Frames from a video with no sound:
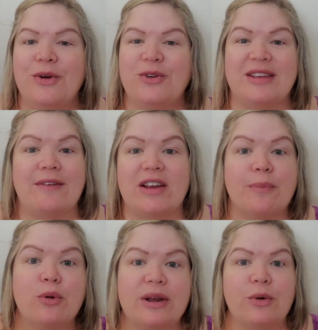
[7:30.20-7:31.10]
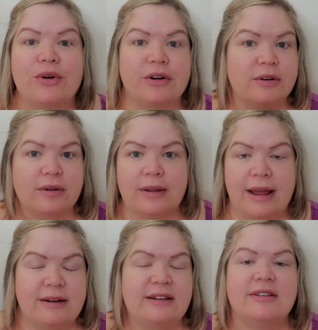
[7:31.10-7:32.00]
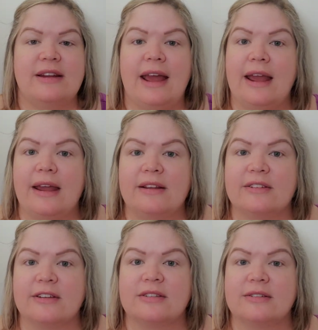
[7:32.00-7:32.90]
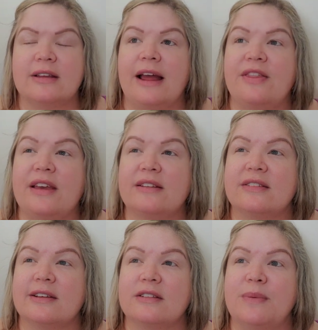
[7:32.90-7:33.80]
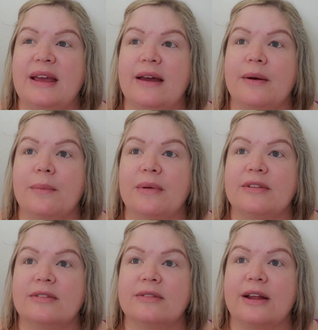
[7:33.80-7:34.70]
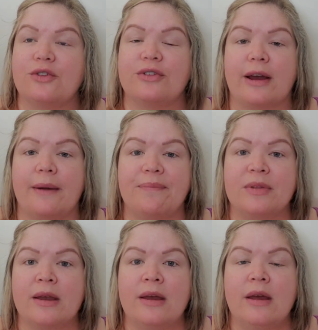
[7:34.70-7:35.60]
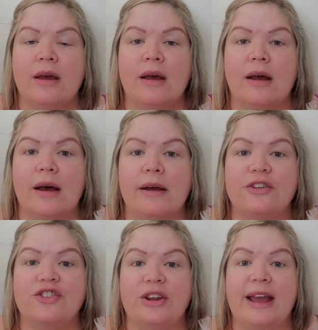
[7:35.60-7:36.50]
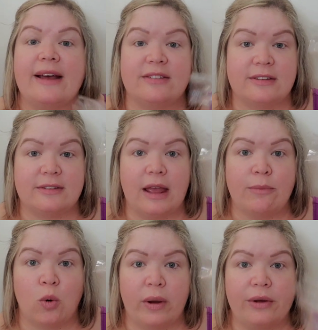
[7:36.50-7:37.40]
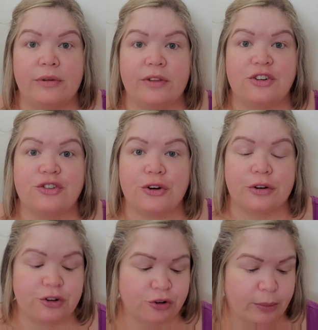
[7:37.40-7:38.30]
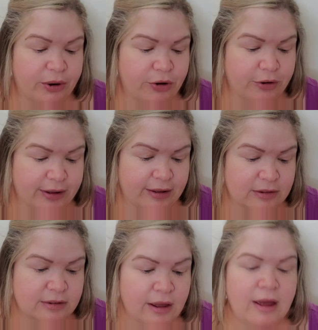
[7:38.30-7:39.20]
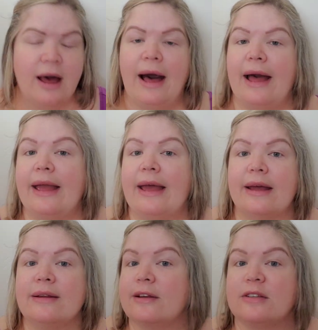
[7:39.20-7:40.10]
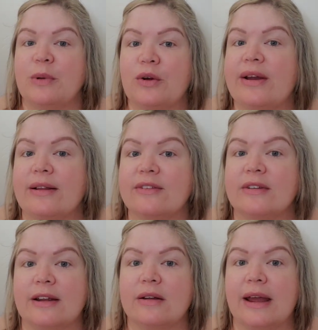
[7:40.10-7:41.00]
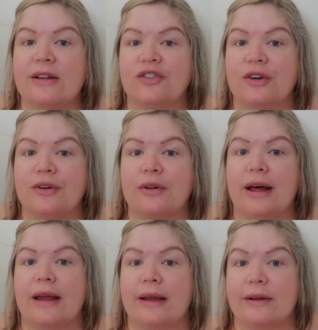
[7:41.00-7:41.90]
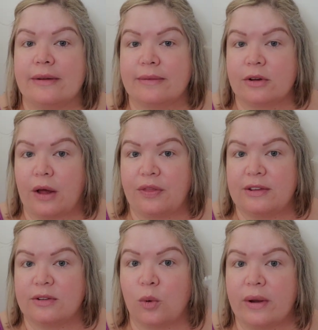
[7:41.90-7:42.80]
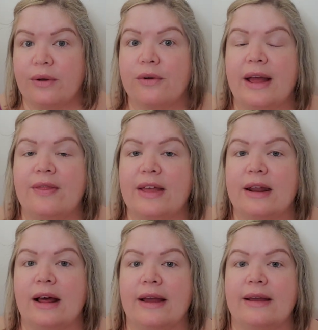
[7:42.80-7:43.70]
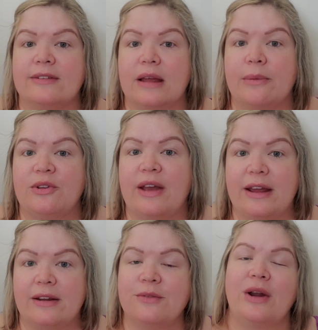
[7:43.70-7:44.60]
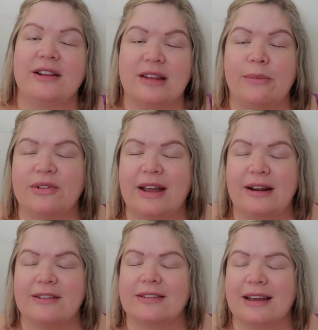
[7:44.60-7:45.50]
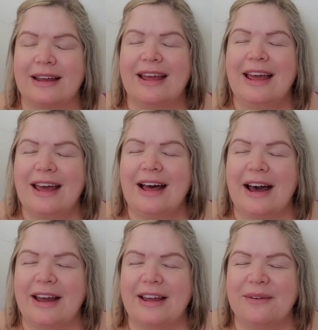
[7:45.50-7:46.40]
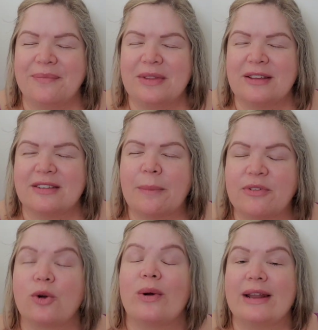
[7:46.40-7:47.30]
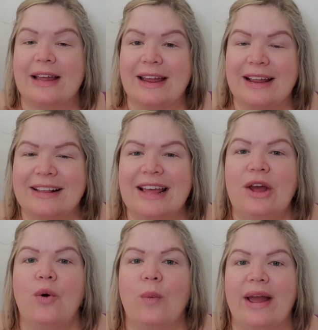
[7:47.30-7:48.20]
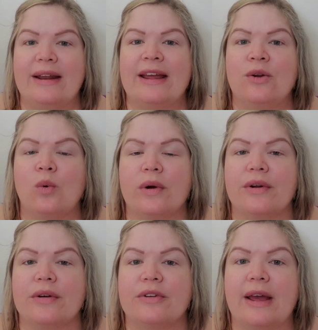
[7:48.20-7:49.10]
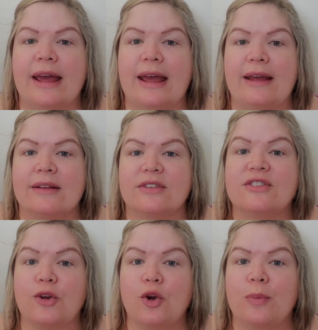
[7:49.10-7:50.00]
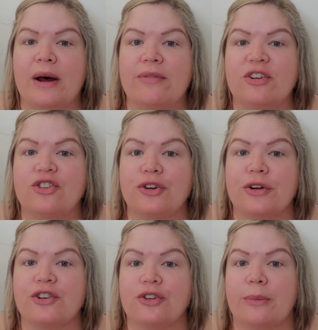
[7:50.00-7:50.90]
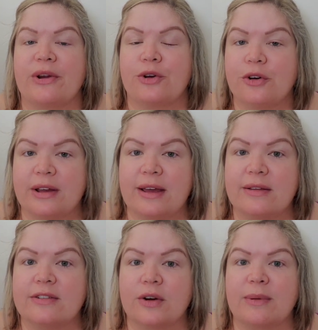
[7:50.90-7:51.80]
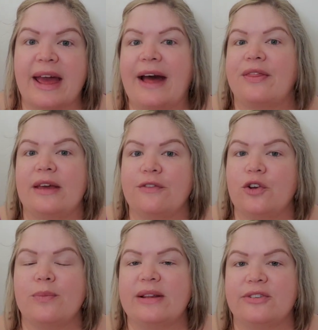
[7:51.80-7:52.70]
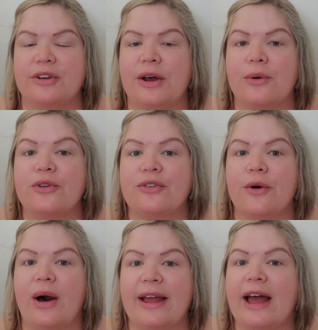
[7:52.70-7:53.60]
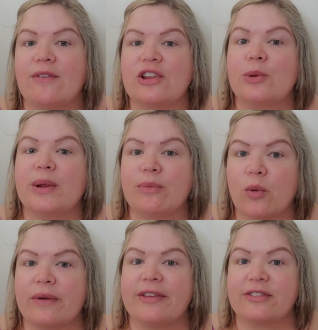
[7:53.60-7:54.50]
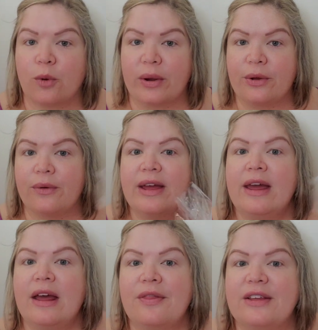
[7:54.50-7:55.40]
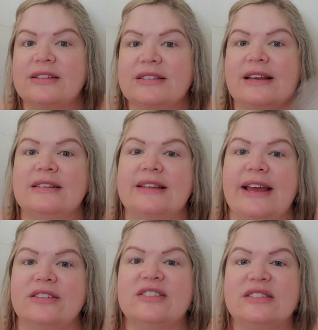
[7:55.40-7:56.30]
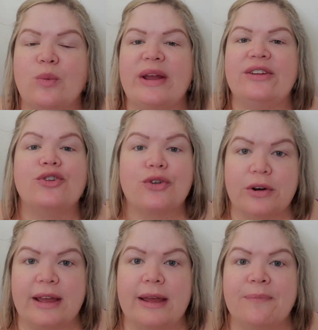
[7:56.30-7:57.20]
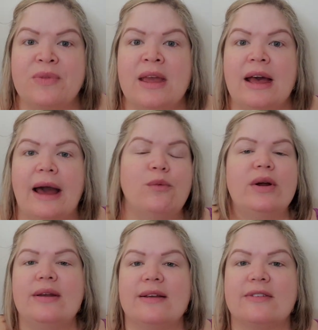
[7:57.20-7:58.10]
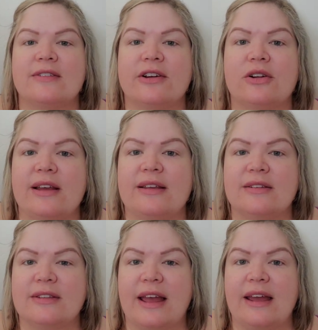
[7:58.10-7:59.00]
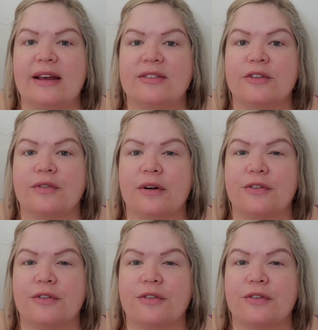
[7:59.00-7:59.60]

who's having a pre-order ending today at 6, I think it's 6 p.m. Central Time. Uh, she has the same oil, the sugared strawberry cookies. I hadn't experienced it until I got this oil, and then I simultaneously, not simultaneously, I subsequently went and ordered a scoop of the sugared strawberry cookies from Kathy a few months ago. So I have a little bit more of this oil. This is a sweet cookie. I wouldn't necessarily say it's a fr